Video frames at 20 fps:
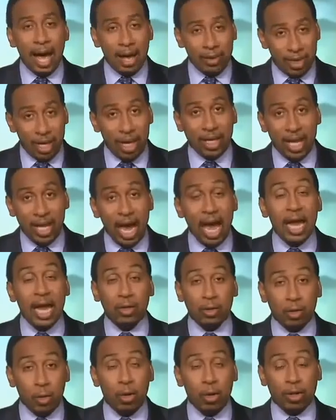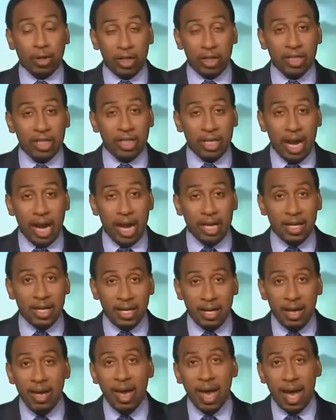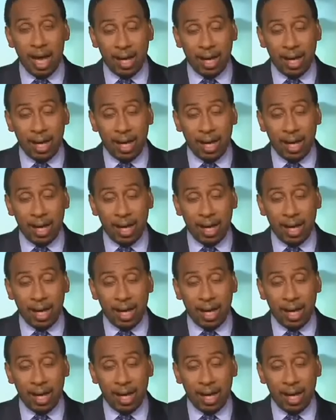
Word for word: how they're categorically denying it,